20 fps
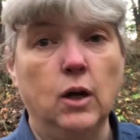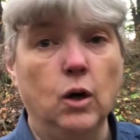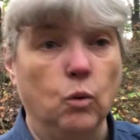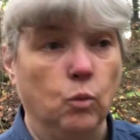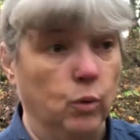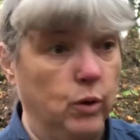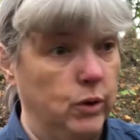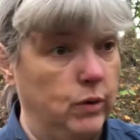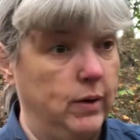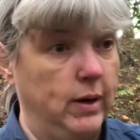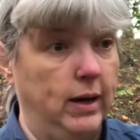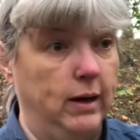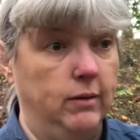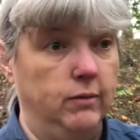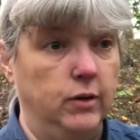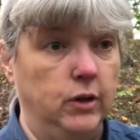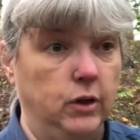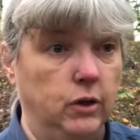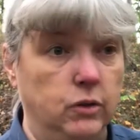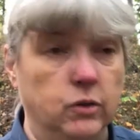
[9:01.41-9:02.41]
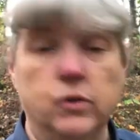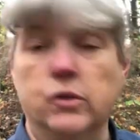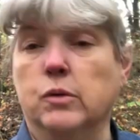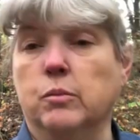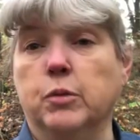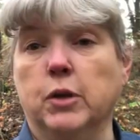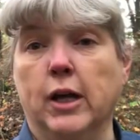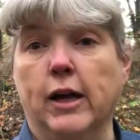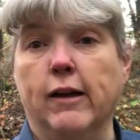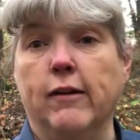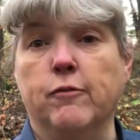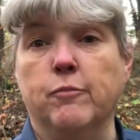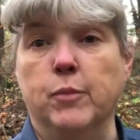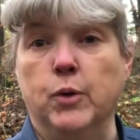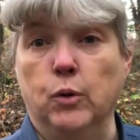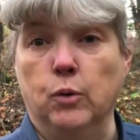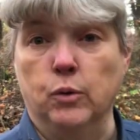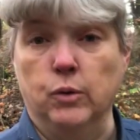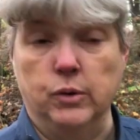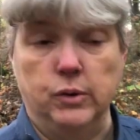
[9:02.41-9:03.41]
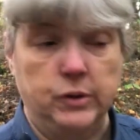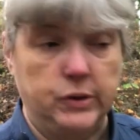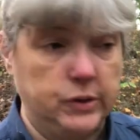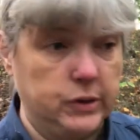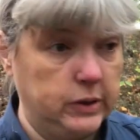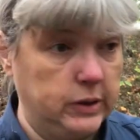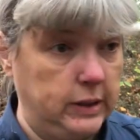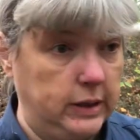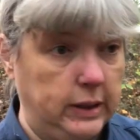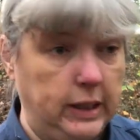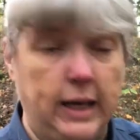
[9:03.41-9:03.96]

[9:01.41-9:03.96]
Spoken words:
where you have a good supply of minerals and